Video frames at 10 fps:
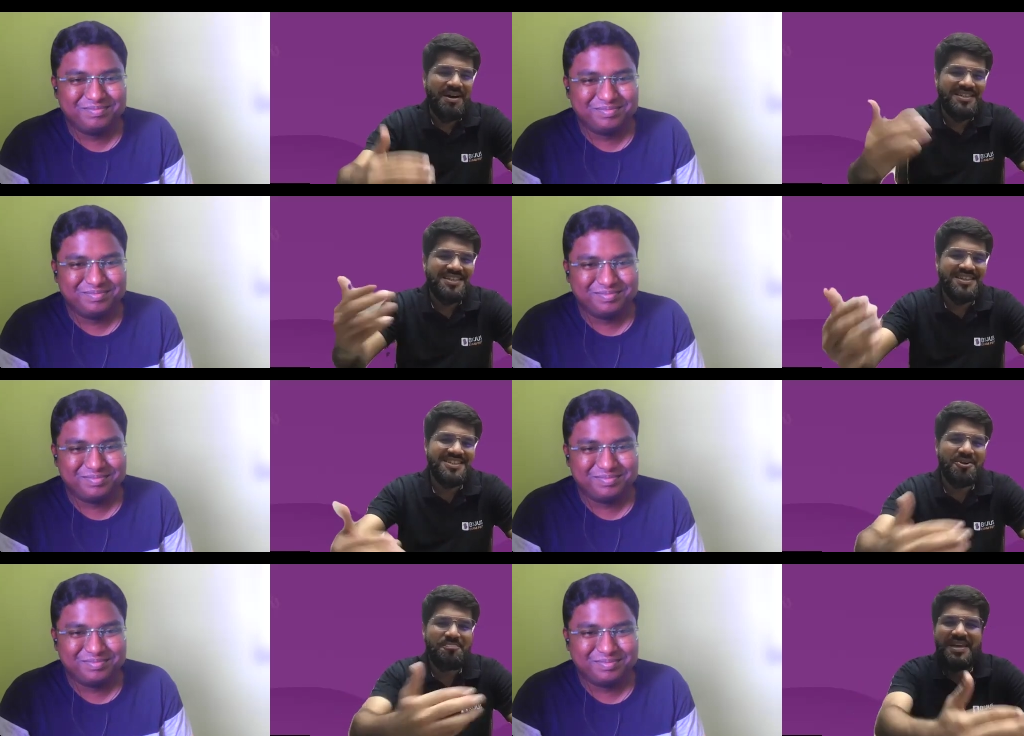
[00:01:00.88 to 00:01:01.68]
Speaker 1: Masters
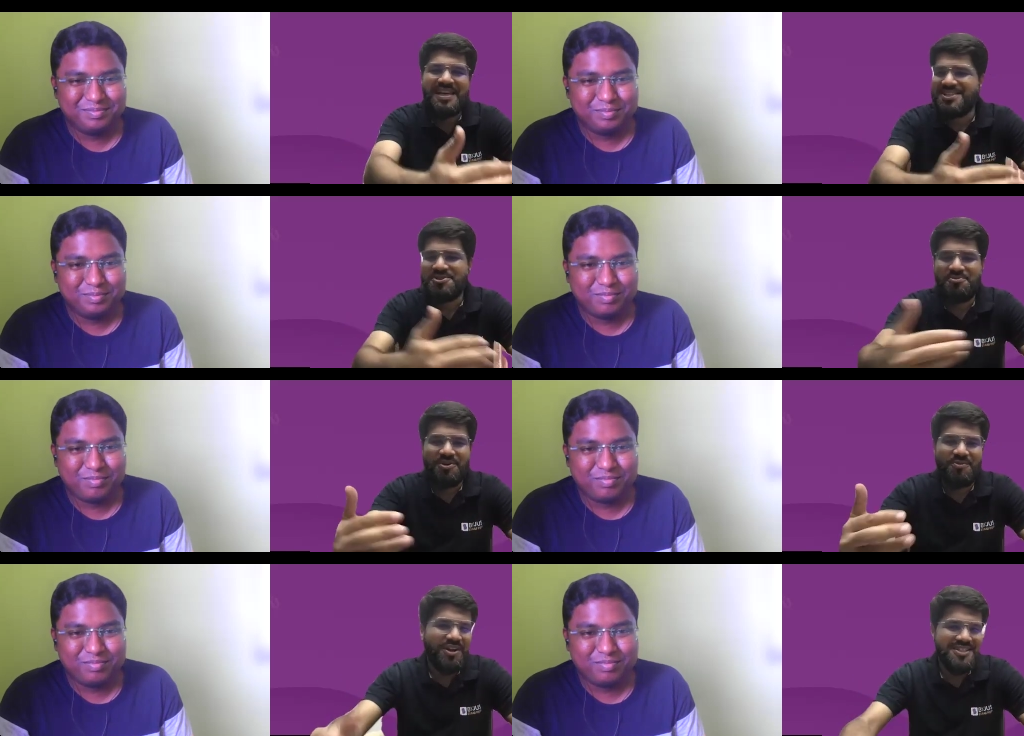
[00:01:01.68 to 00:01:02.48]
or P S U? What,
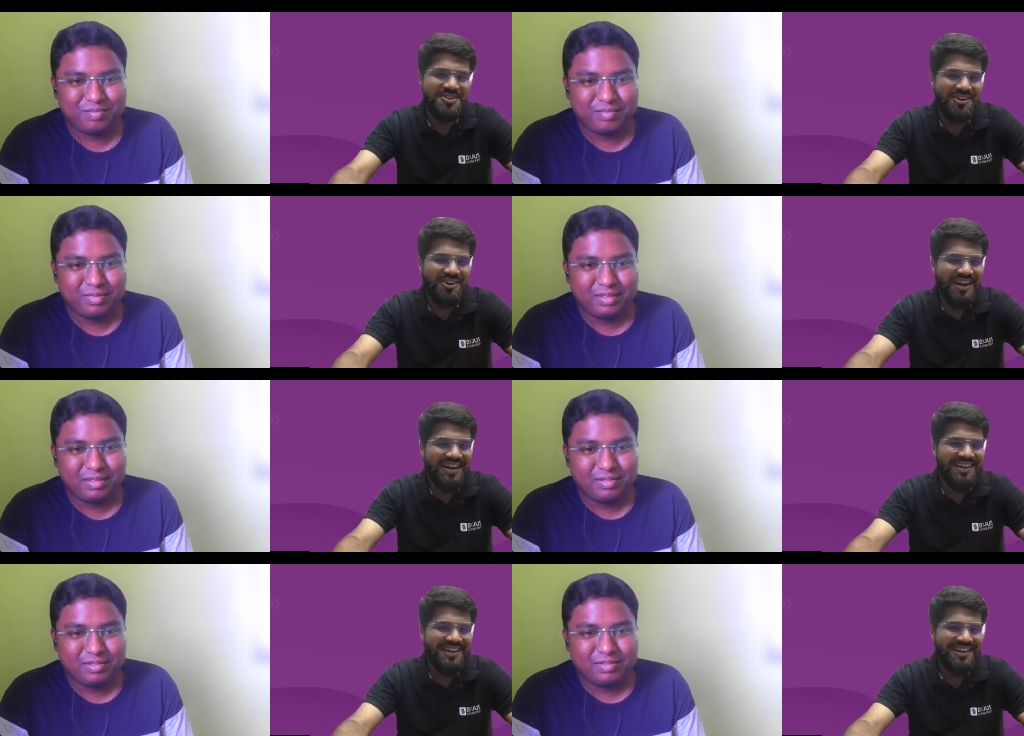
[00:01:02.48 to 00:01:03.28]
what is your
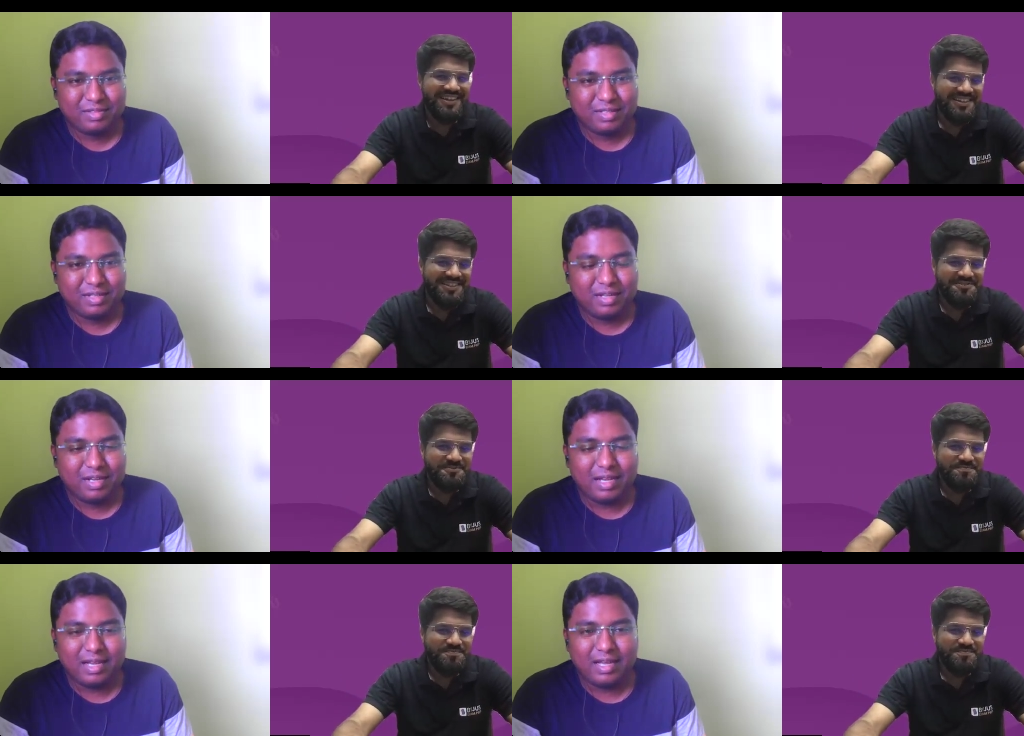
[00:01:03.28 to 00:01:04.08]
target?
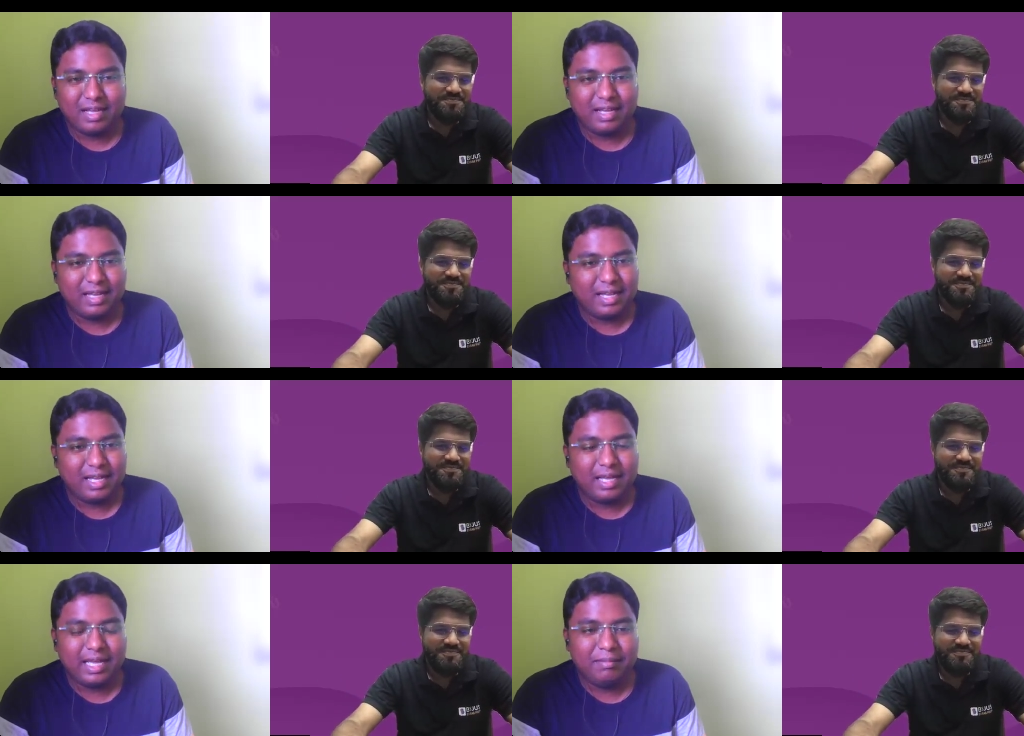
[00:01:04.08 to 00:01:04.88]

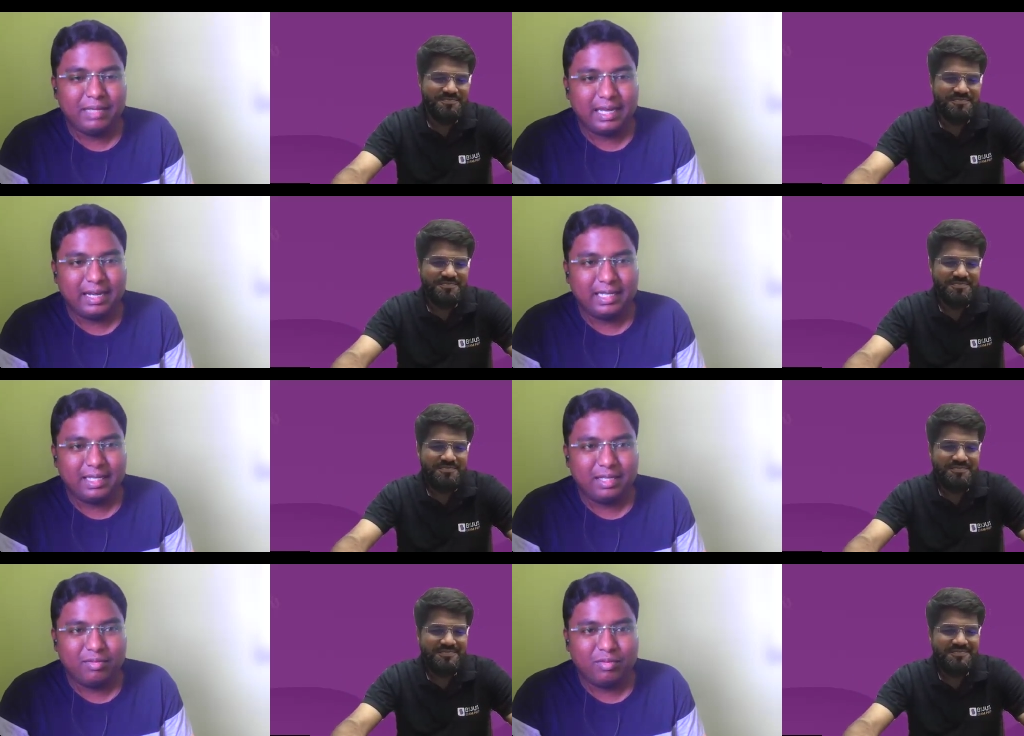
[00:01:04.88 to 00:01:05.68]
Speaker 2: Uh, I'm currently
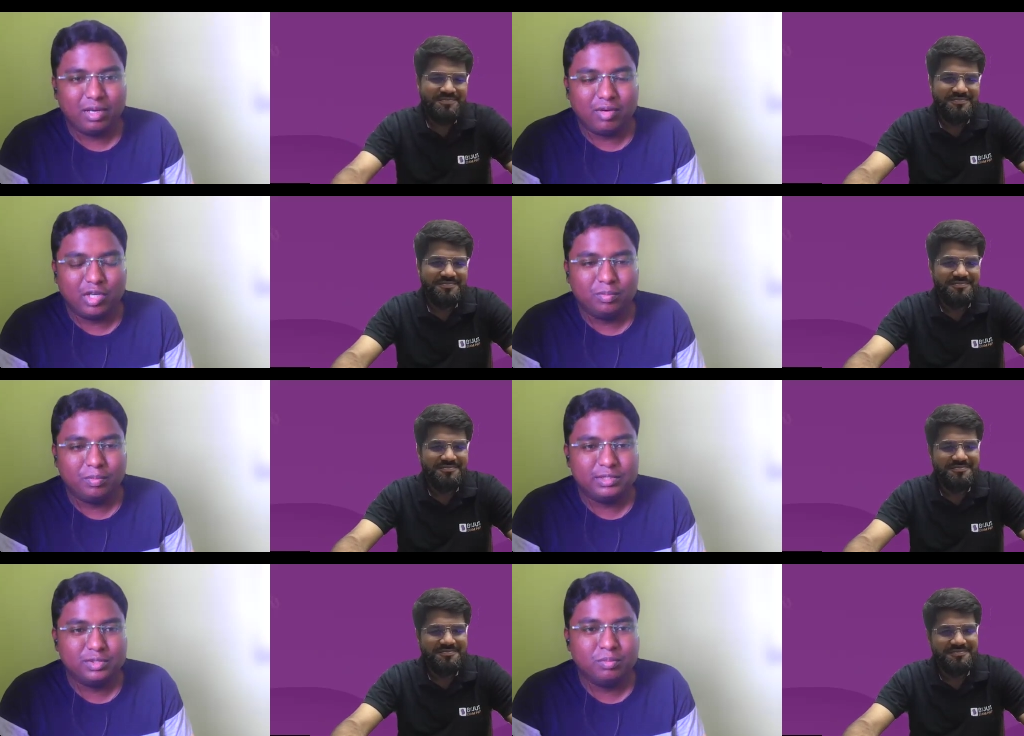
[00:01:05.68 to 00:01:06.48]
uh, want to
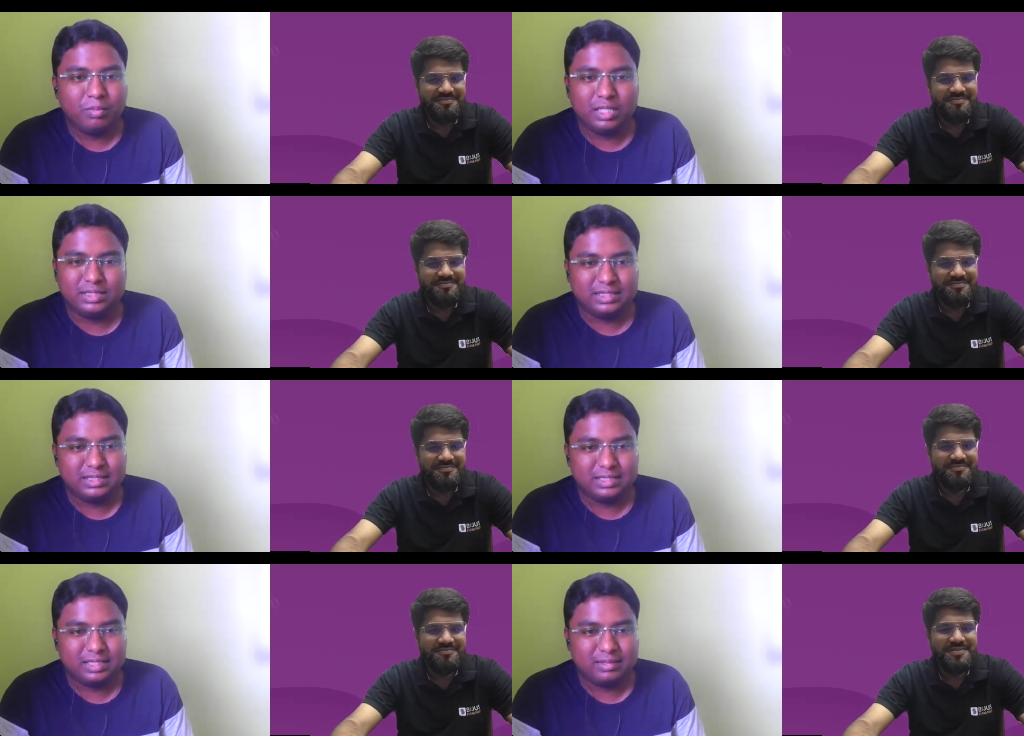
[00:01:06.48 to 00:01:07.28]
pursue masters,
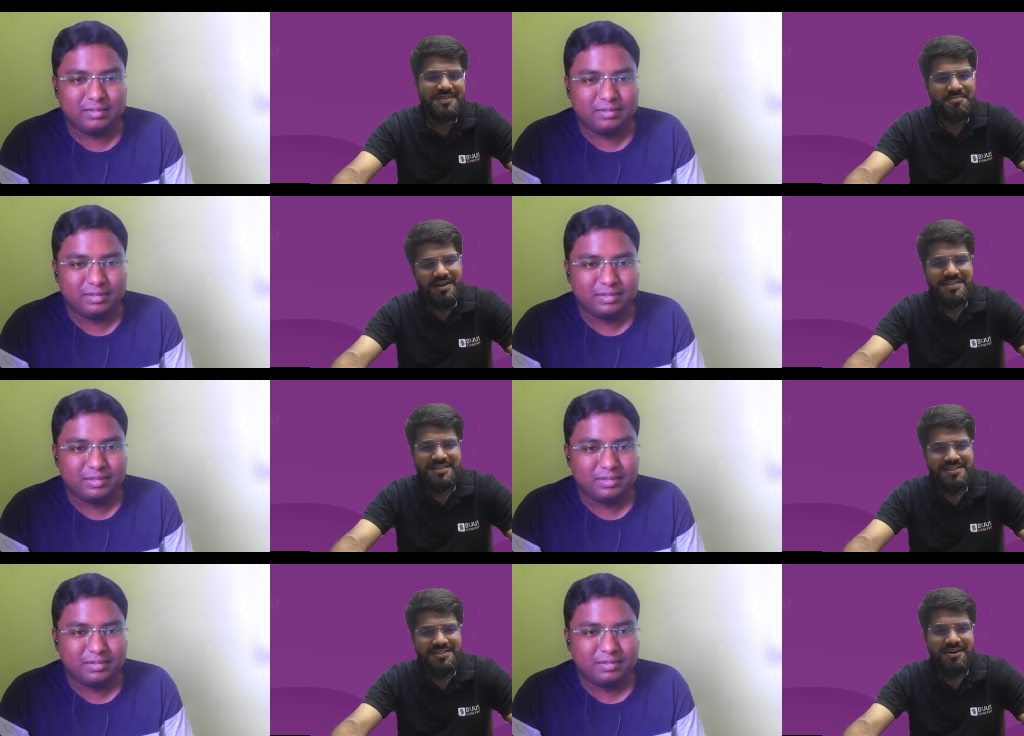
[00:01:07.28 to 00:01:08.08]
sir.
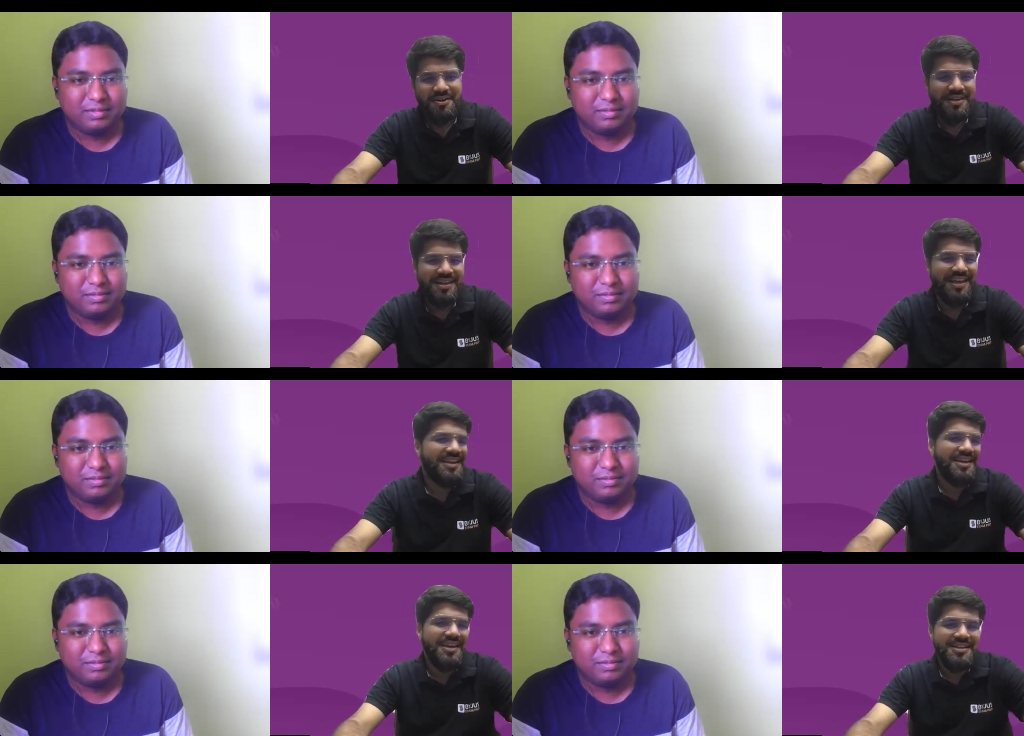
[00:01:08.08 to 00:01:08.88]
Speaker 1: Masters. Okay.
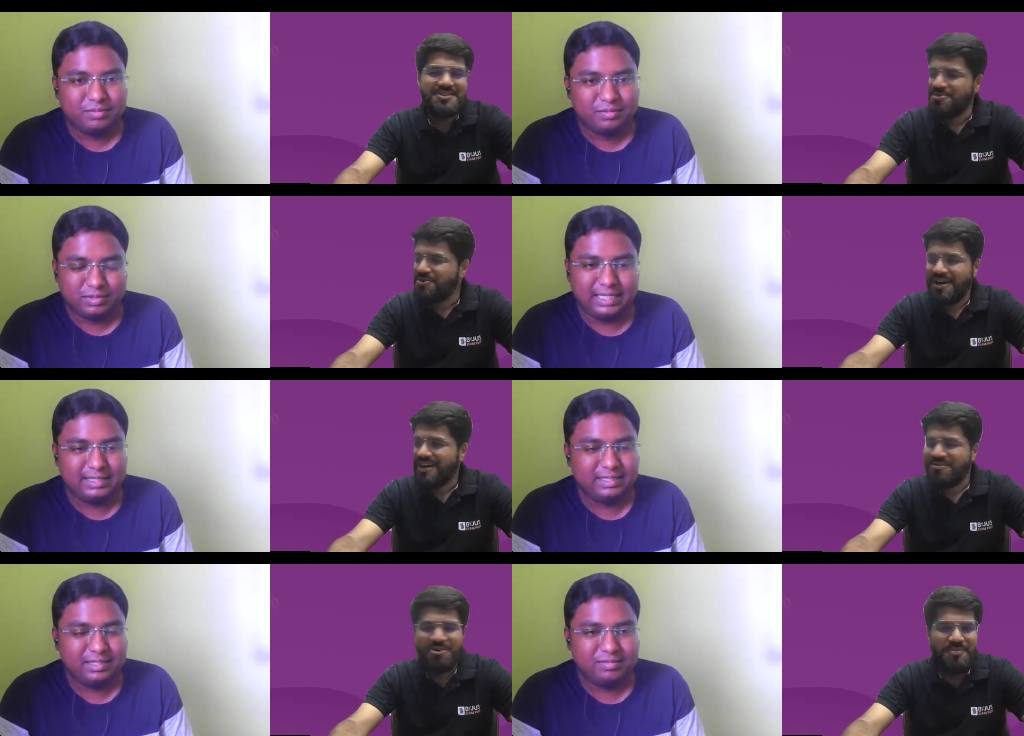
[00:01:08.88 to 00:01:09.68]
So yes. uh,
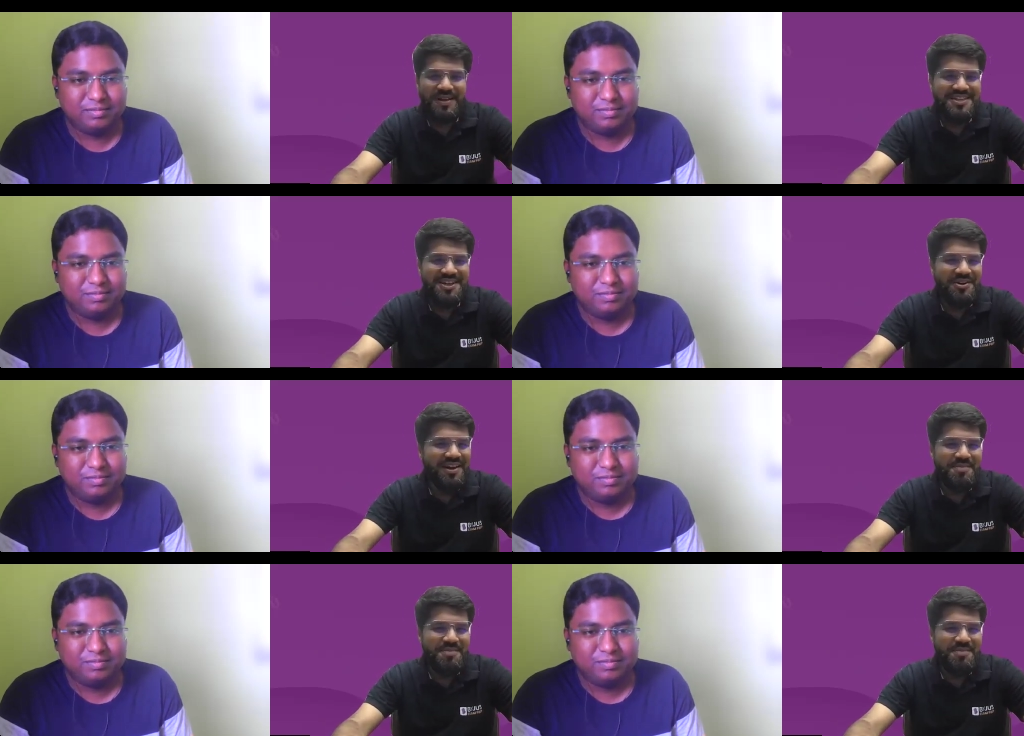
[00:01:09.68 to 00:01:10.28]
could you mention your